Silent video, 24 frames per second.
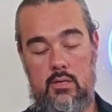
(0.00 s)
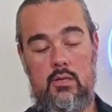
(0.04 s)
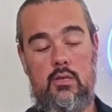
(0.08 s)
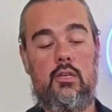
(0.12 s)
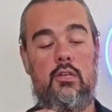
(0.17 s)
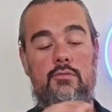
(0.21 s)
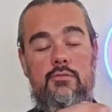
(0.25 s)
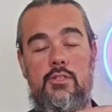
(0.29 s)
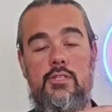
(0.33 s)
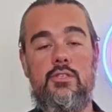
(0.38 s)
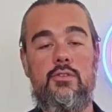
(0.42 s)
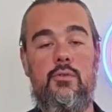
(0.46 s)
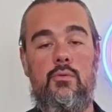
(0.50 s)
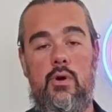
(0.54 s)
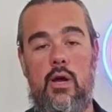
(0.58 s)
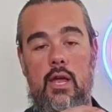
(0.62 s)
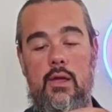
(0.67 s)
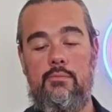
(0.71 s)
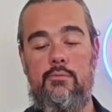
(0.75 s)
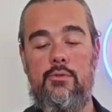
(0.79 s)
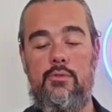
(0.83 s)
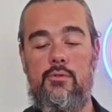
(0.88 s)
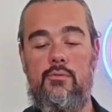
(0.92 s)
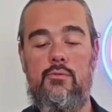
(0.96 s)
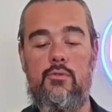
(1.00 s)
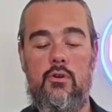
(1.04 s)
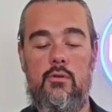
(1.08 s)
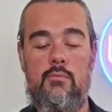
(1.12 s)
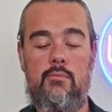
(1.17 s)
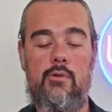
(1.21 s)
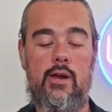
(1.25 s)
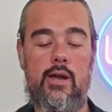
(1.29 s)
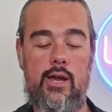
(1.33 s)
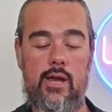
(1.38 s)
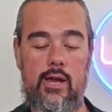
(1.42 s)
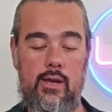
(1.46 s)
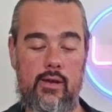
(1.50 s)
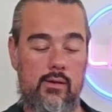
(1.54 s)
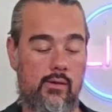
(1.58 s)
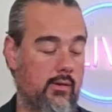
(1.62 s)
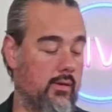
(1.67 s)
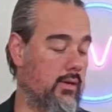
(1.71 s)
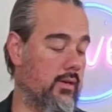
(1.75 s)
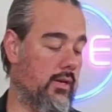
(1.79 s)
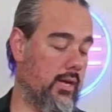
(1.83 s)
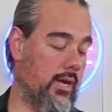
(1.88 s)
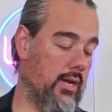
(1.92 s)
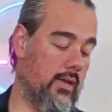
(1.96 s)
give this a wipe with a warm rag,
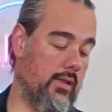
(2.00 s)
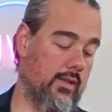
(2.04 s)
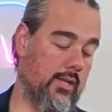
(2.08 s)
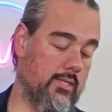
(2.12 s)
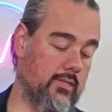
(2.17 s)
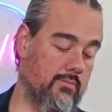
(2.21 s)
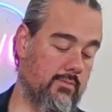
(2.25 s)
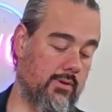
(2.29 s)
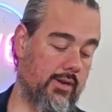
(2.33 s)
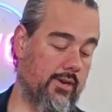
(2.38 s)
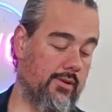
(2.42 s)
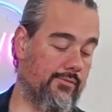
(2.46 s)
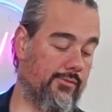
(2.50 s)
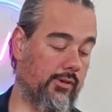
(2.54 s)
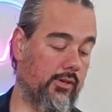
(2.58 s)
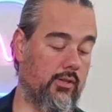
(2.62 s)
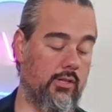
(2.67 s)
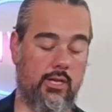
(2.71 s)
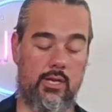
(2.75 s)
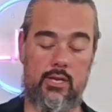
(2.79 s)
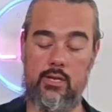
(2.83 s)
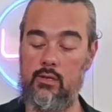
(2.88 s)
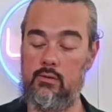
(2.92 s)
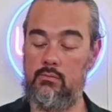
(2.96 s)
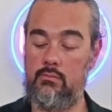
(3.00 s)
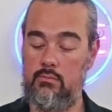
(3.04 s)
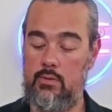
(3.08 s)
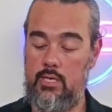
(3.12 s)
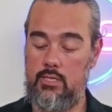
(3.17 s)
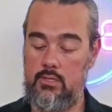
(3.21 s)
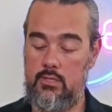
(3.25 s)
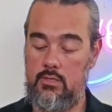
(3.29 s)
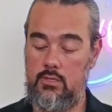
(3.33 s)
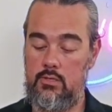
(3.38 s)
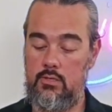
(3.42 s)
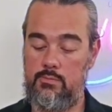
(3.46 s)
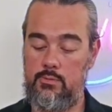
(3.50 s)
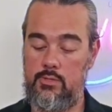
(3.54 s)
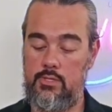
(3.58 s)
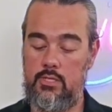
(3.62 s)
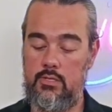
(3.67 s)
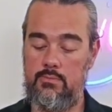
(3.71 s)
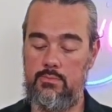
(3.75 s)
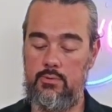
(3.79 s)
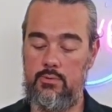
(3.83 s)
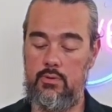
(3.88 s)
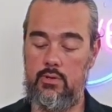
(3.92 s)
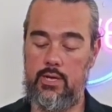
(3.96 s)
and that's about it for cleaning. Makes it super
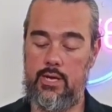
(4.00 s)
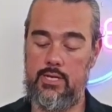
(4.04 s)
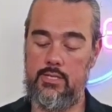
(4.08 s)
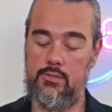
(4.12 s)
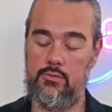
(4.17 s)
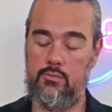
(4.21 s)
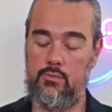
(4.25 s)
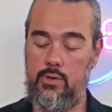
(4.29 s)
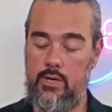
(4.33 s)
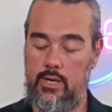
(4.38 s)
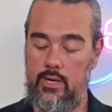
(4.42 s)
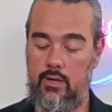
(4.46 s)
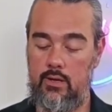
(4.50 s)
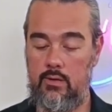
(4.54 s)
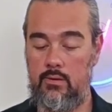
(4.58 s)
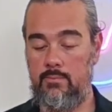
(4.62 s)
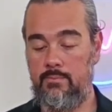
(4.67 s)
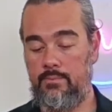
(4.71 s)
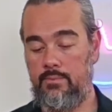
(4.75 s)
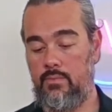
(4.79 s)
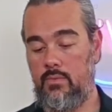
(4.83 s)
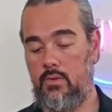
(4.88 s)
simple as well.